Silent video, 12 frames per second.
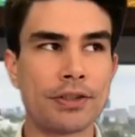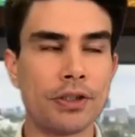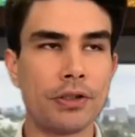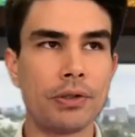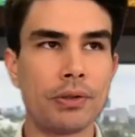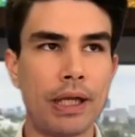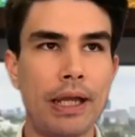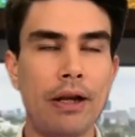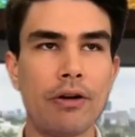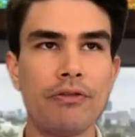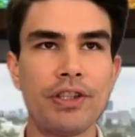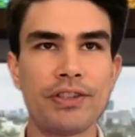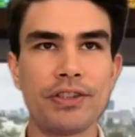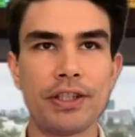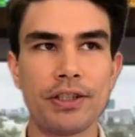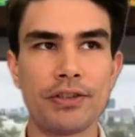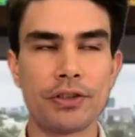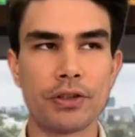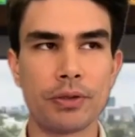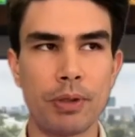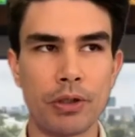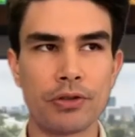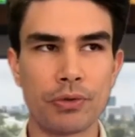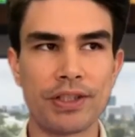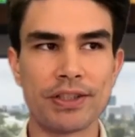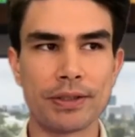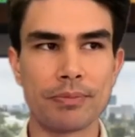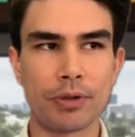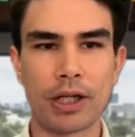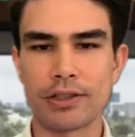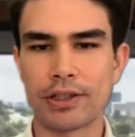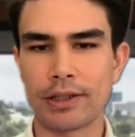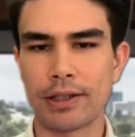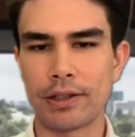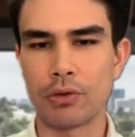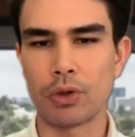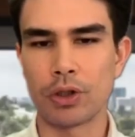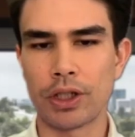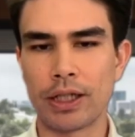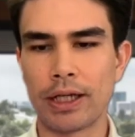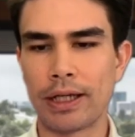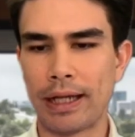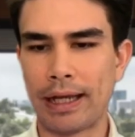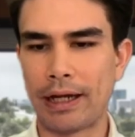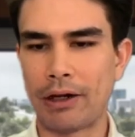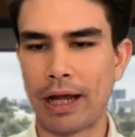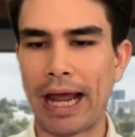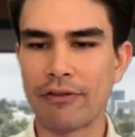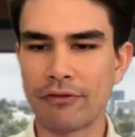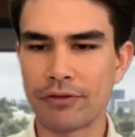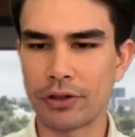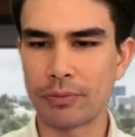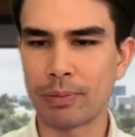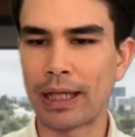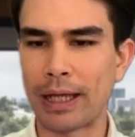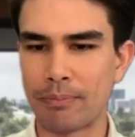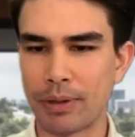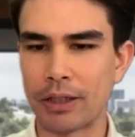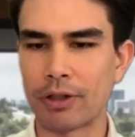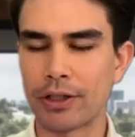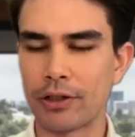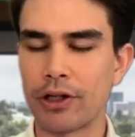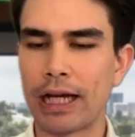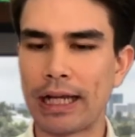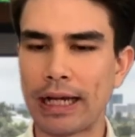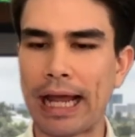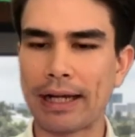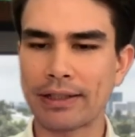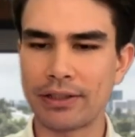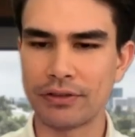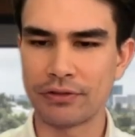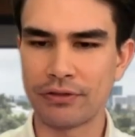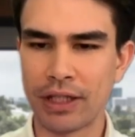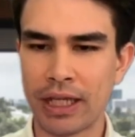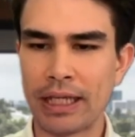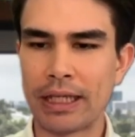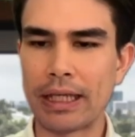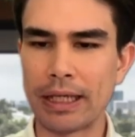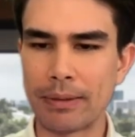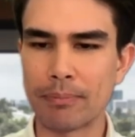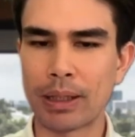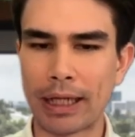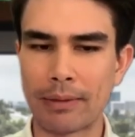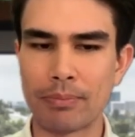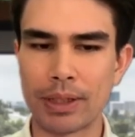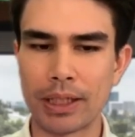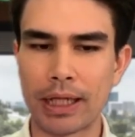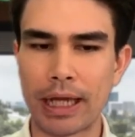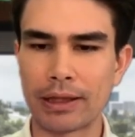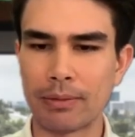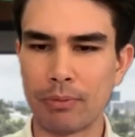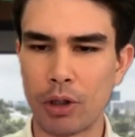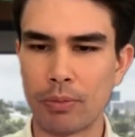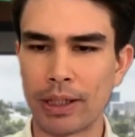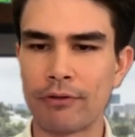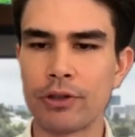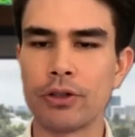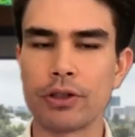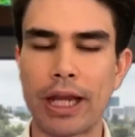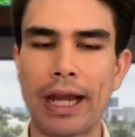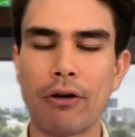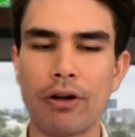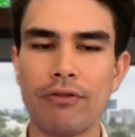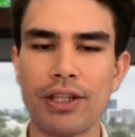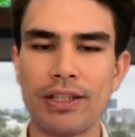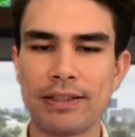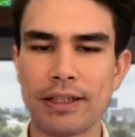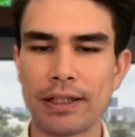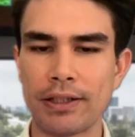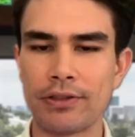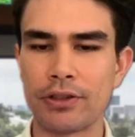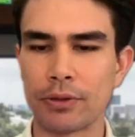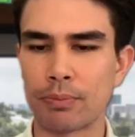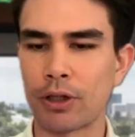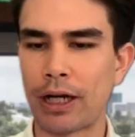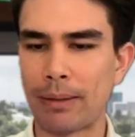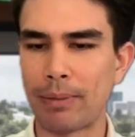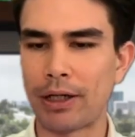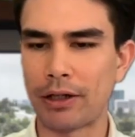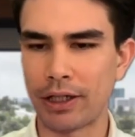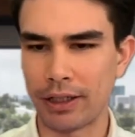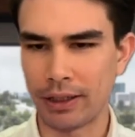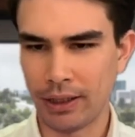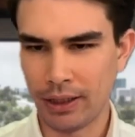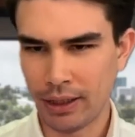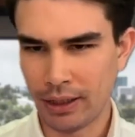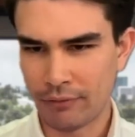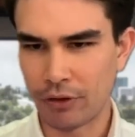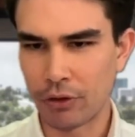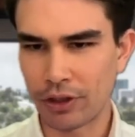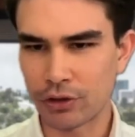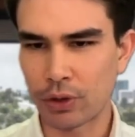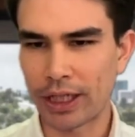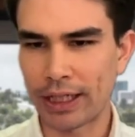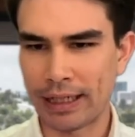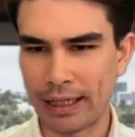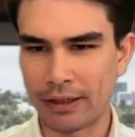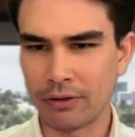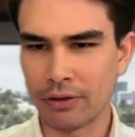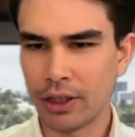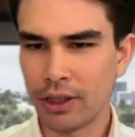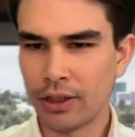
So Aera V C is your most recent project that you're working on now after Plan B, right? You're not active in Plan no. B at the moment. Your Aera V C is your primary focus right now.